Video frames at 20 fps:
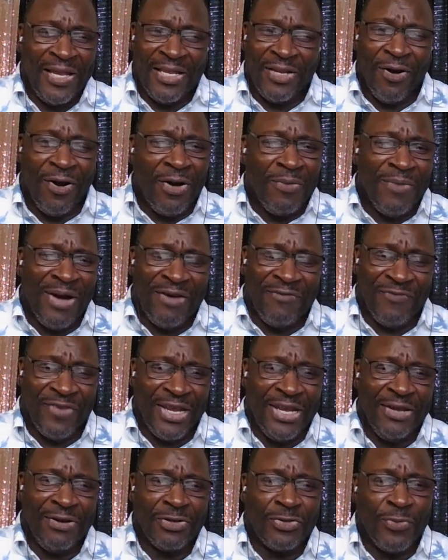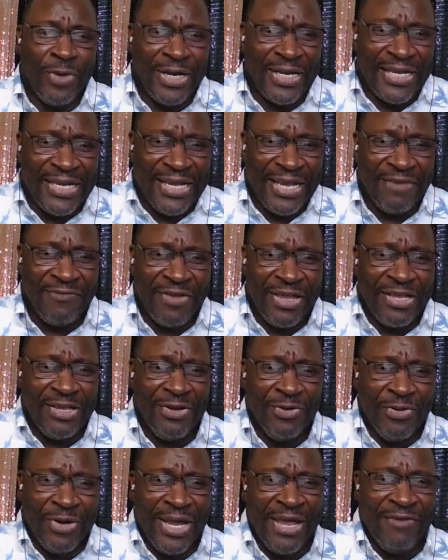in all my videos, we're giving
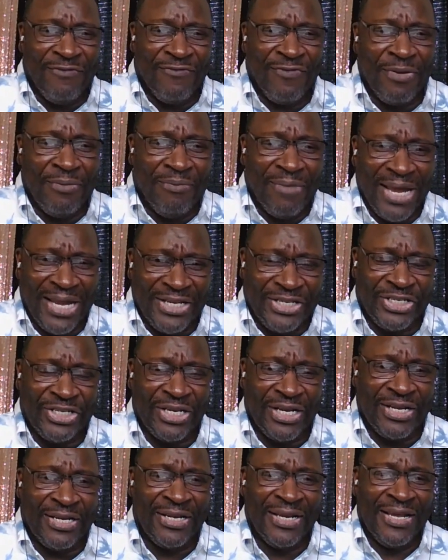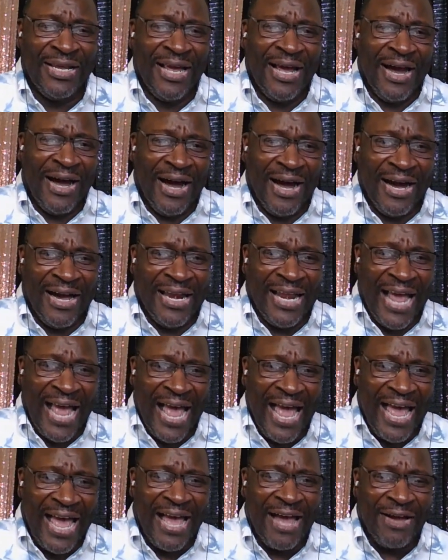you information on
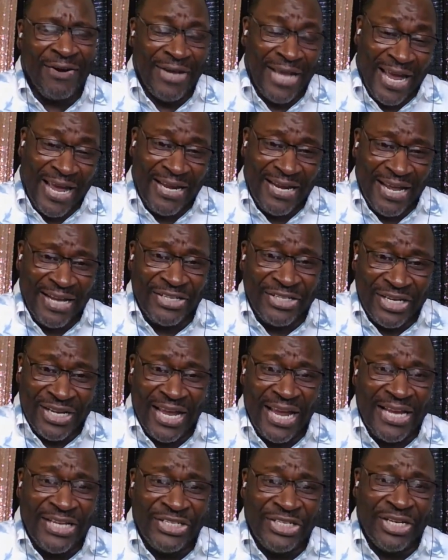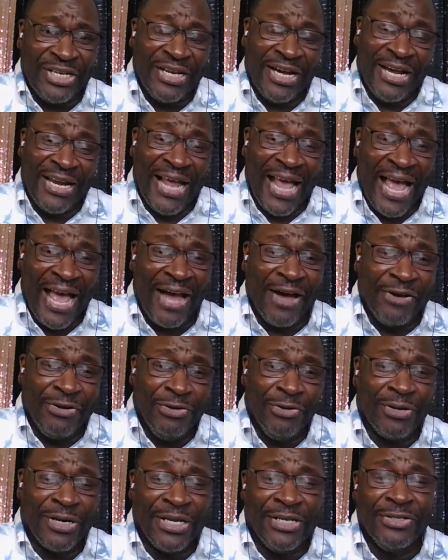how and education on how
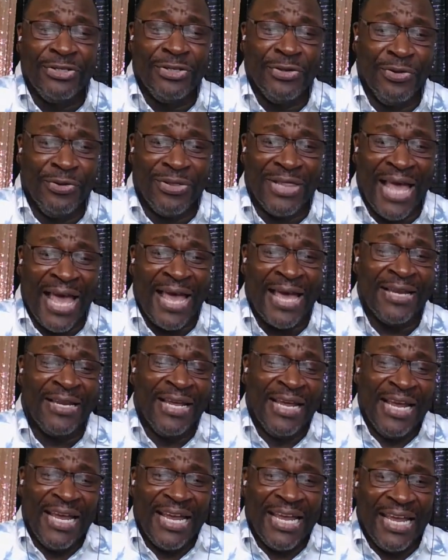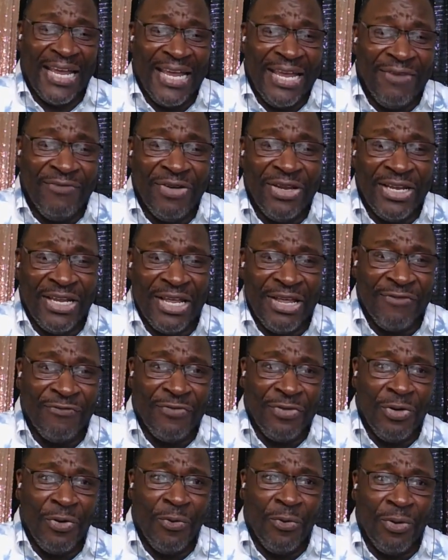you can do that. Even if
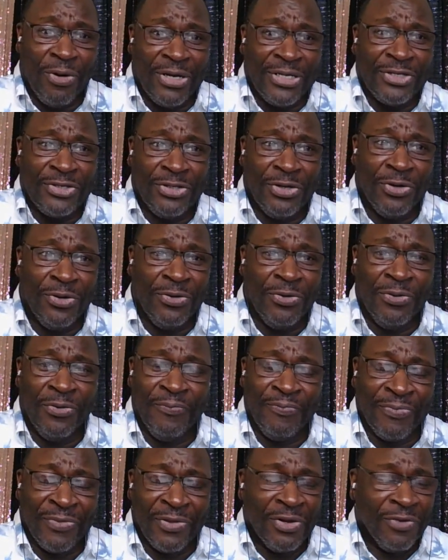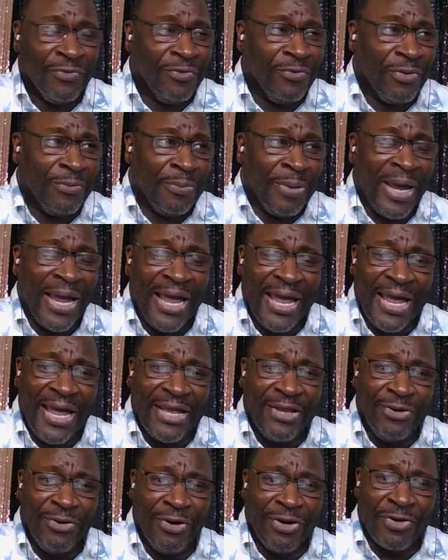you want to repair
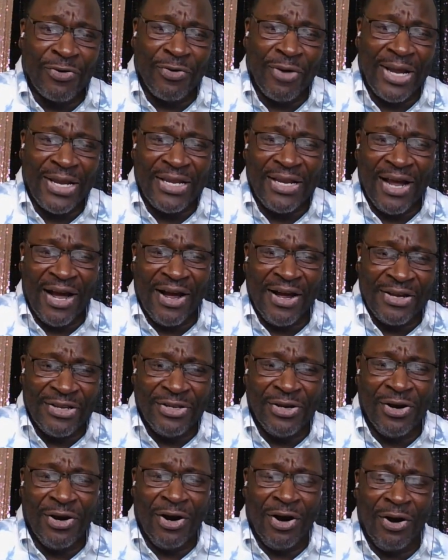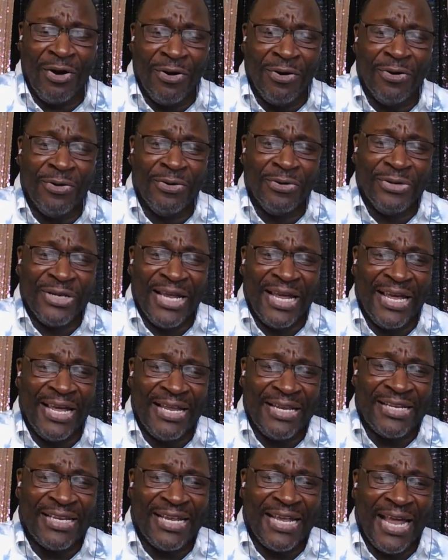your credit on your own,
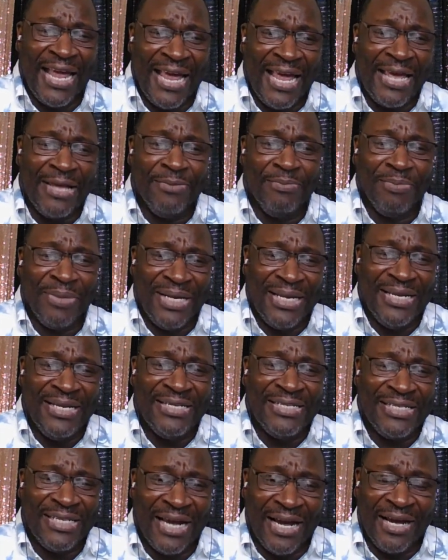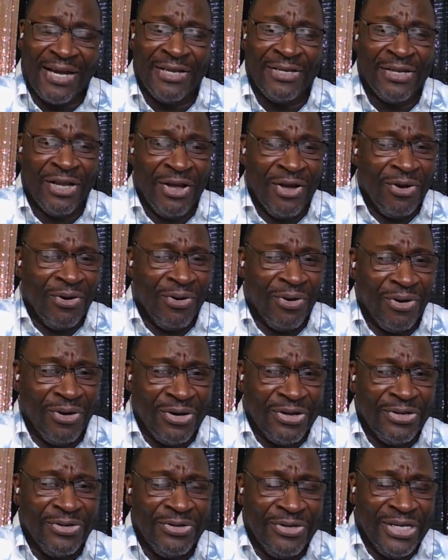it can be done. All
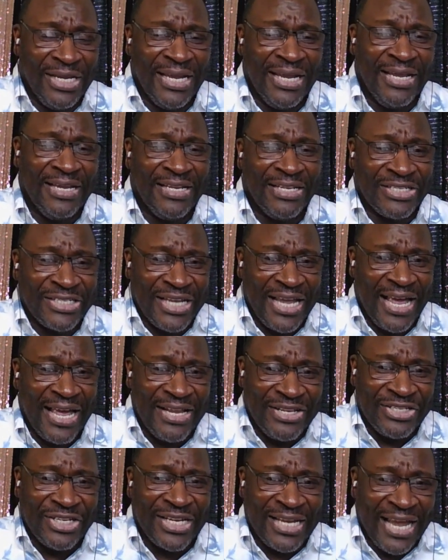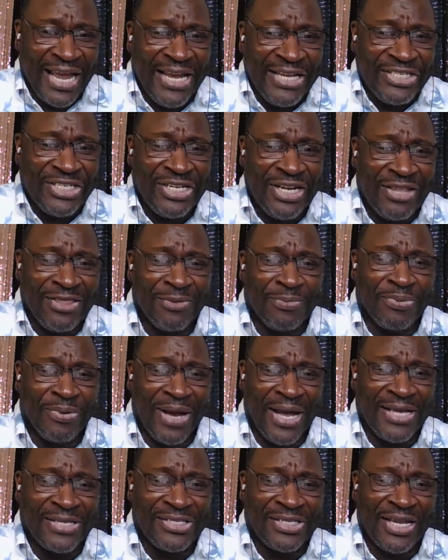you need is education on the
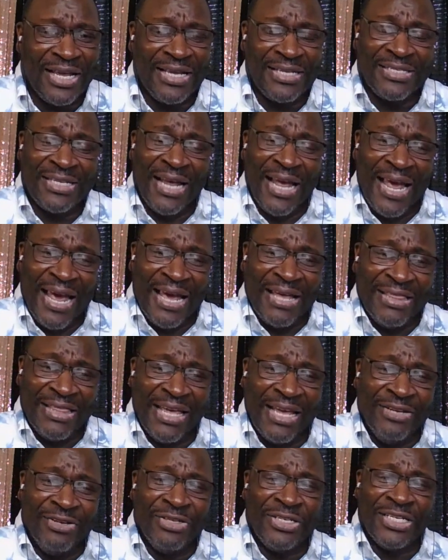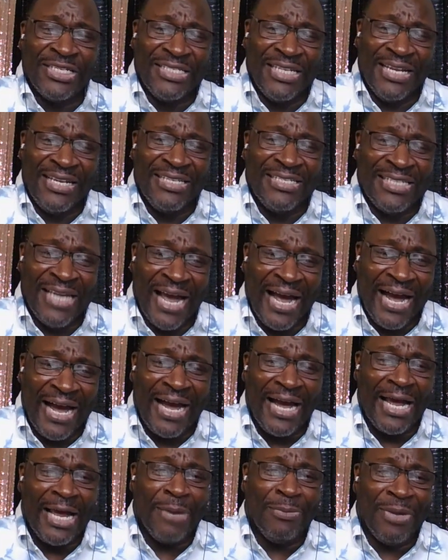process, and then you just need
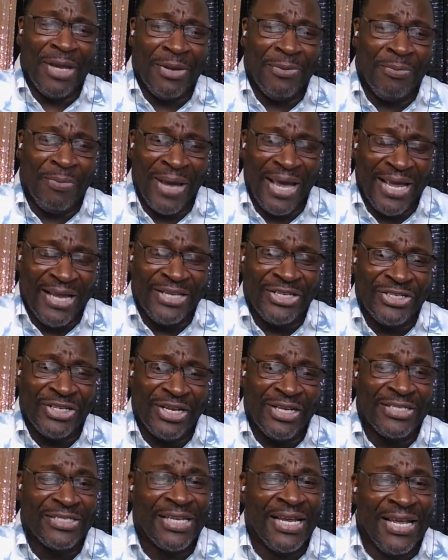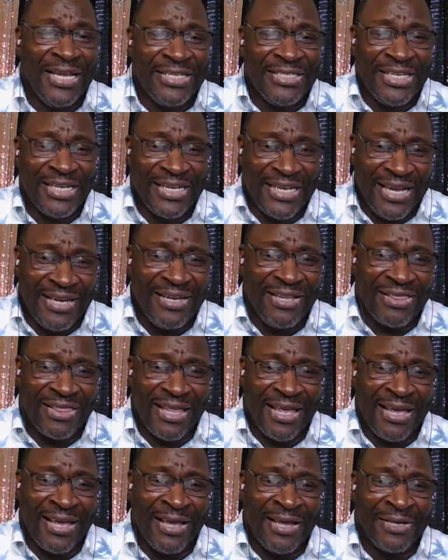time and patience to get it
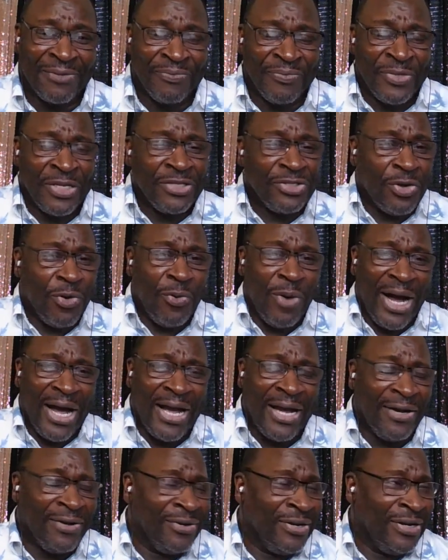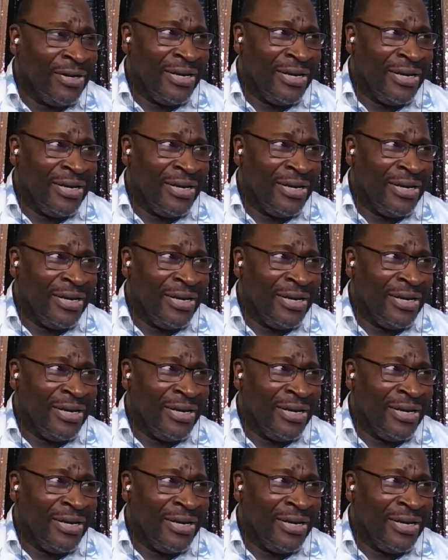there. So while